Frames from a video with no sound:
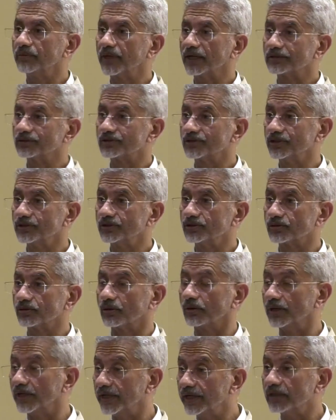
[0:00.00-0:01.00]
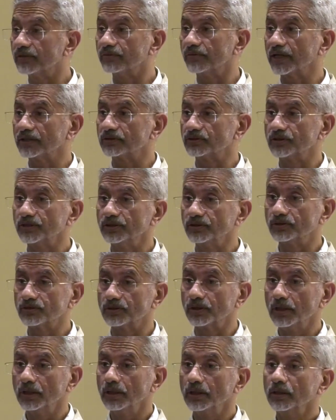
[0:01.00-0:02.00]
vaccines, saw late vaccines,
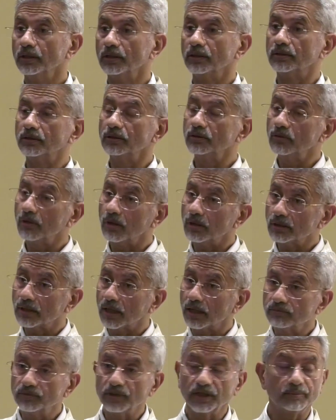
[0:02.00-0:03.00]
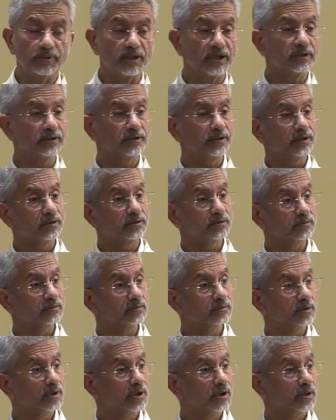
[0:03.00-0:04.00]
did not have the ability
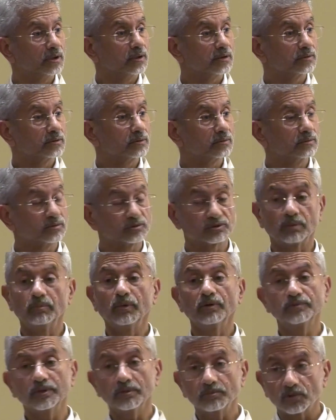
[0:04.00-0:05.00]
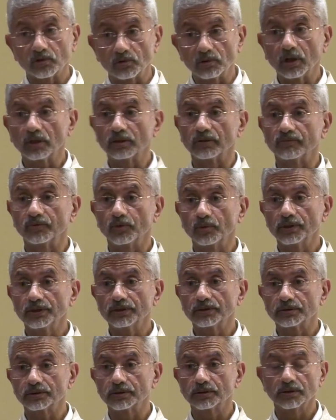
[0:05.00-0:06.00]
to some of them could not afford
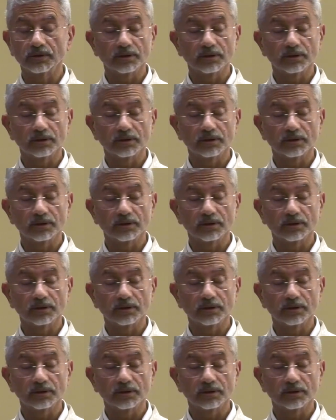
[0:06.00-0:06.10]
it,